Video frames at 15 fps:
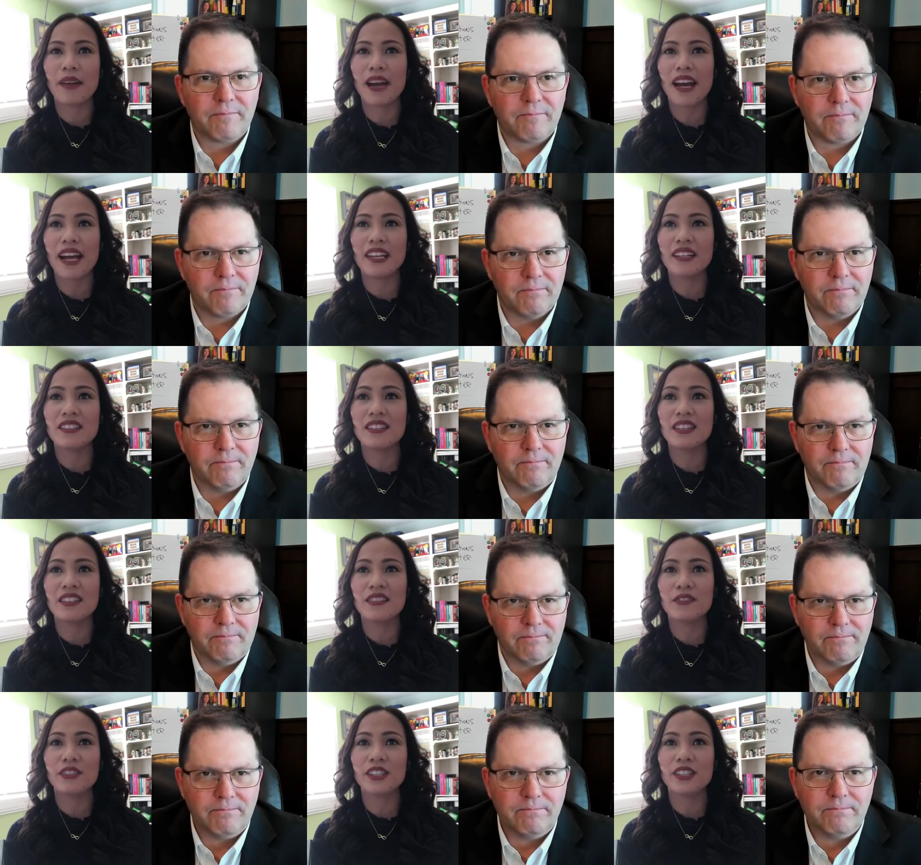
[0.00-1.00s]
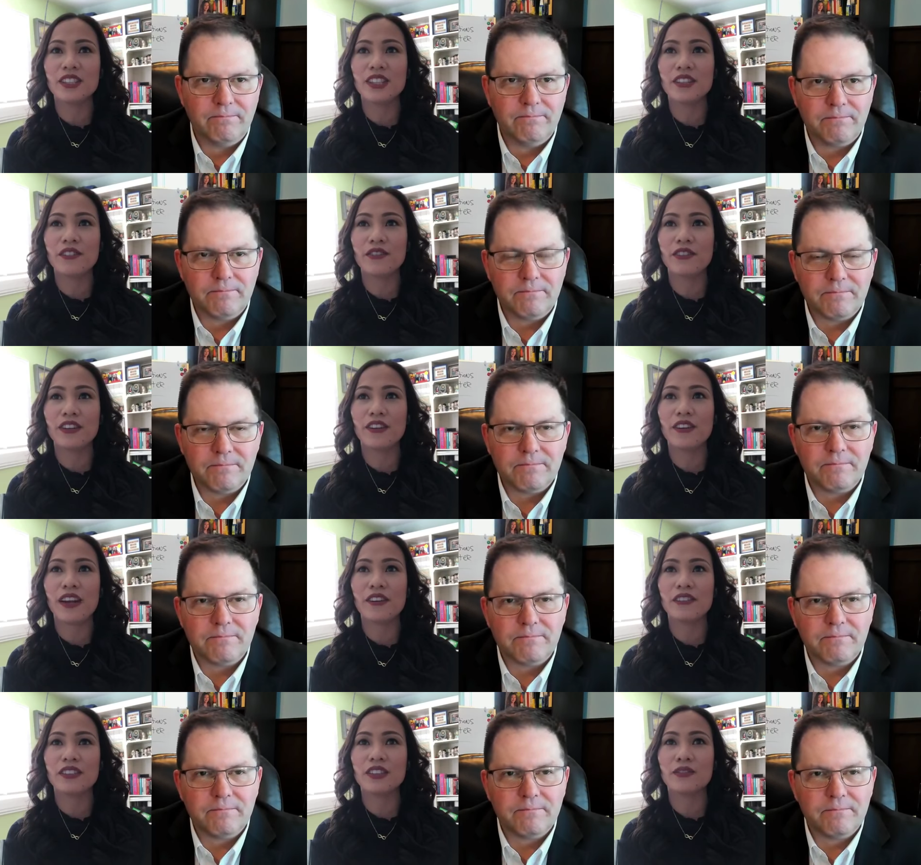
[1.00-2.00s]
Speaker 1: Um, I didn't really
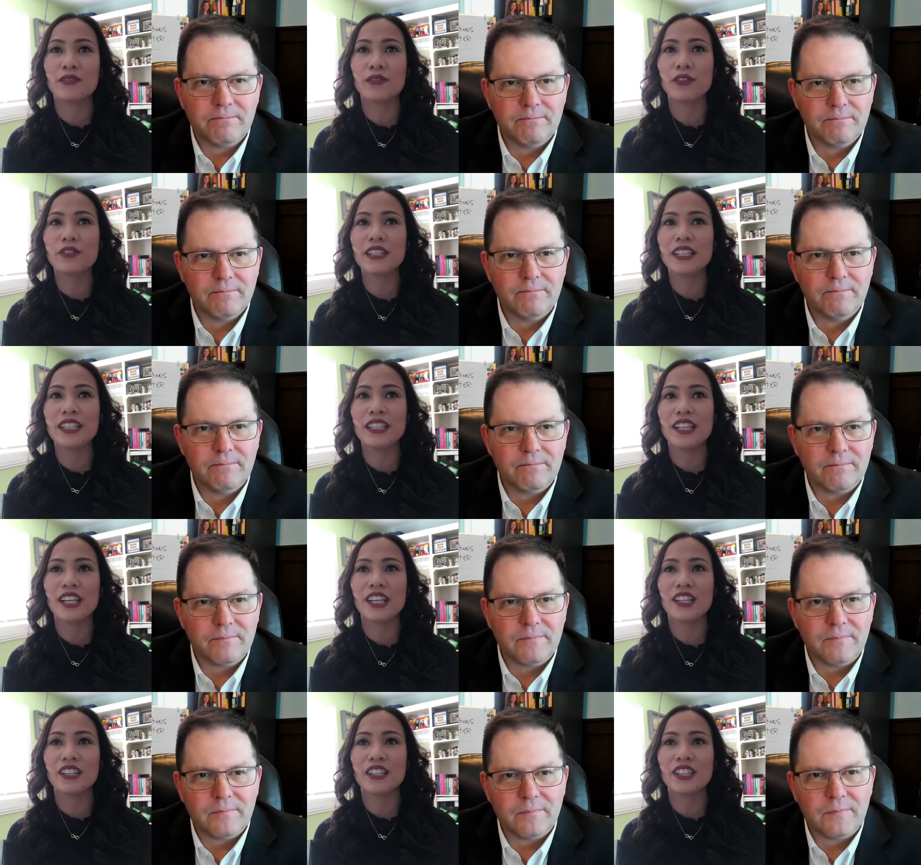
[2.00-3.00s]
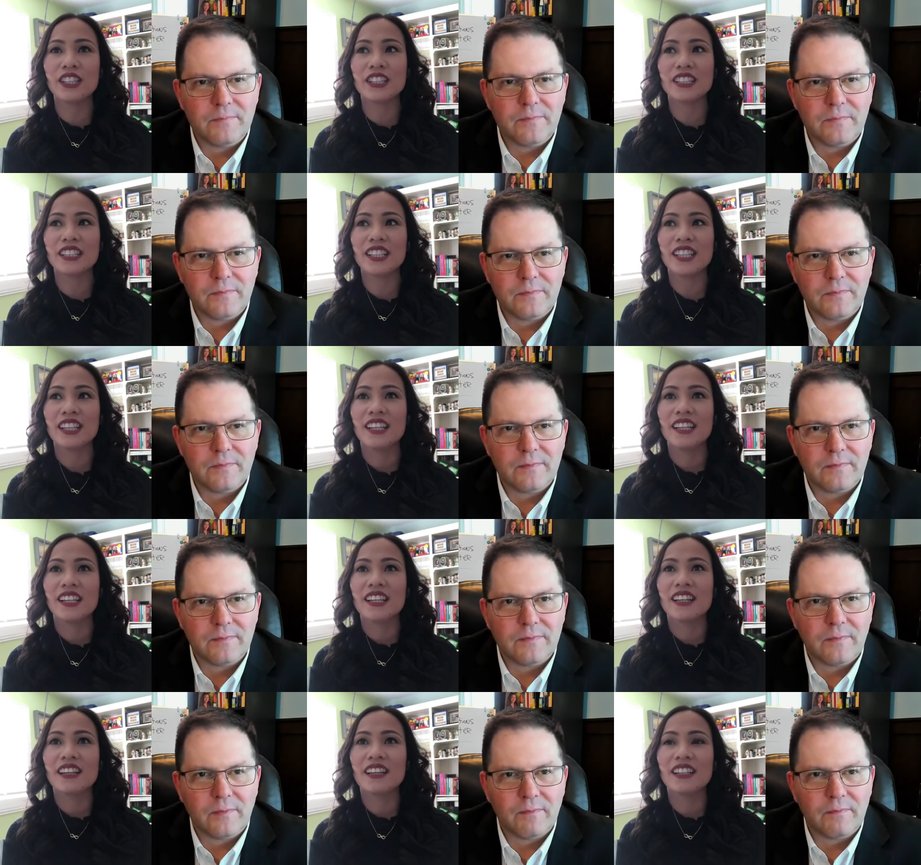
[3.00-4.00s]
feel I was fluent in English
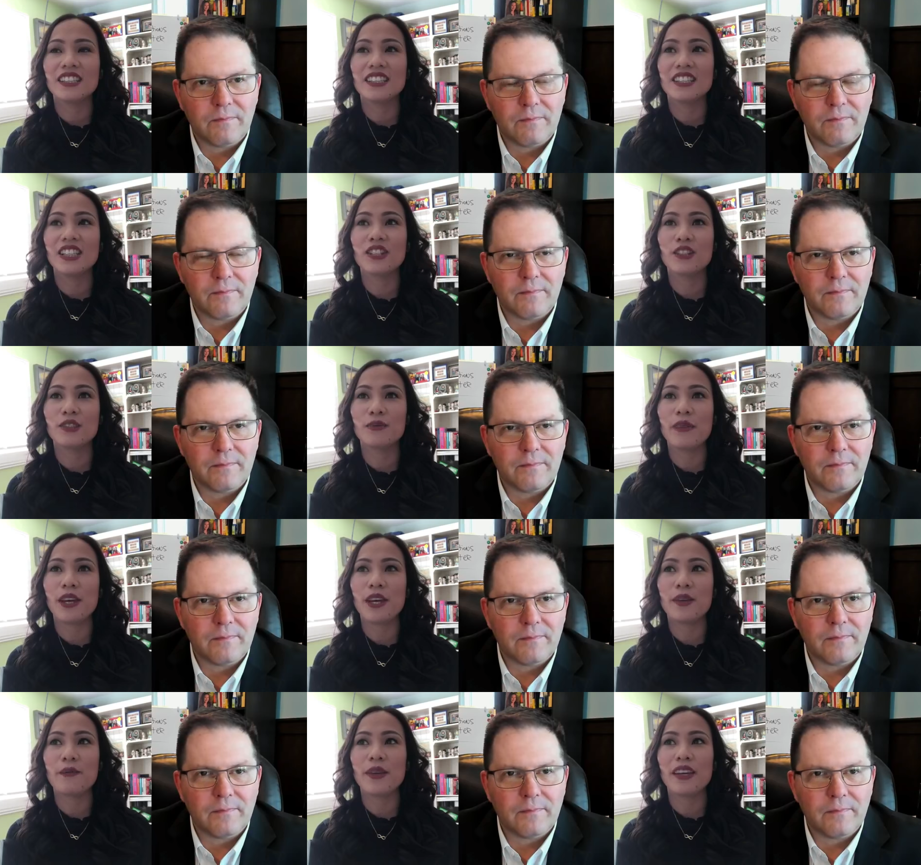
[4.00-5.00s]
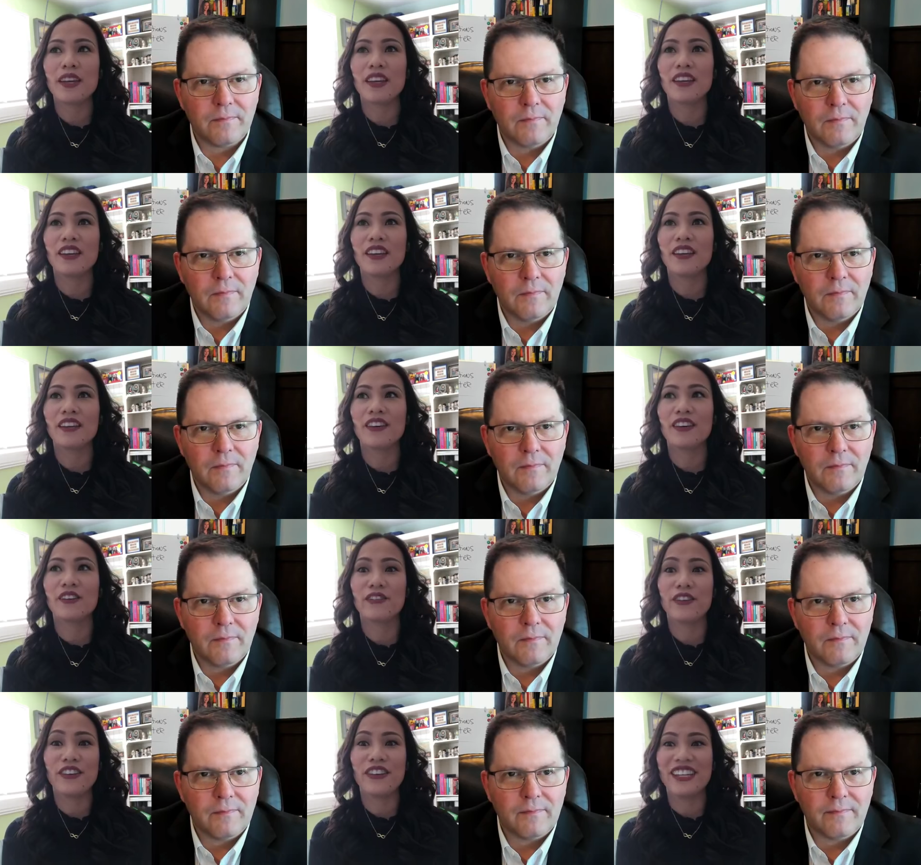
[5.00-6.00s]
until maybe
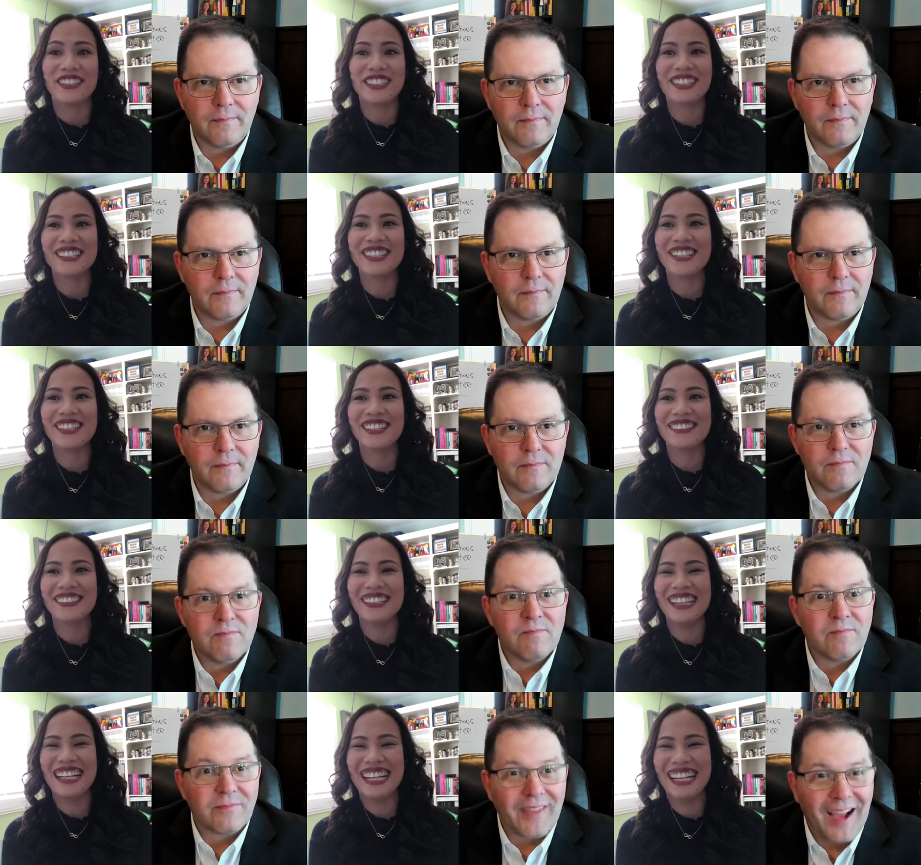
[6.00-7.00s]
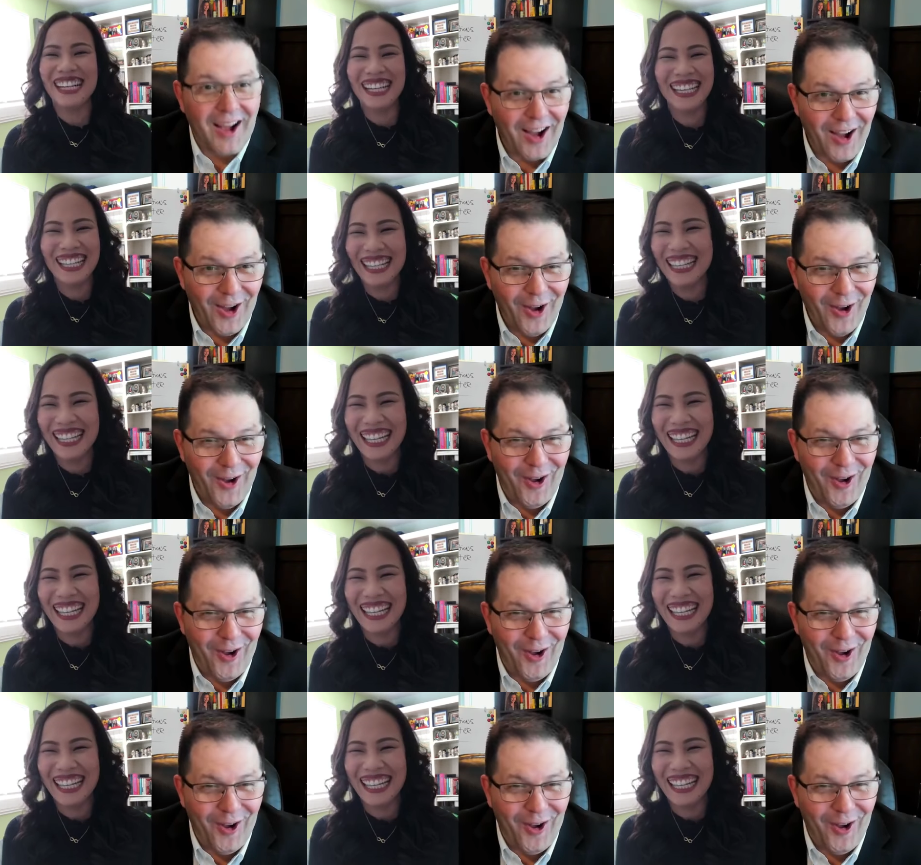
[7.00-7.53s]
a few years ago. oh,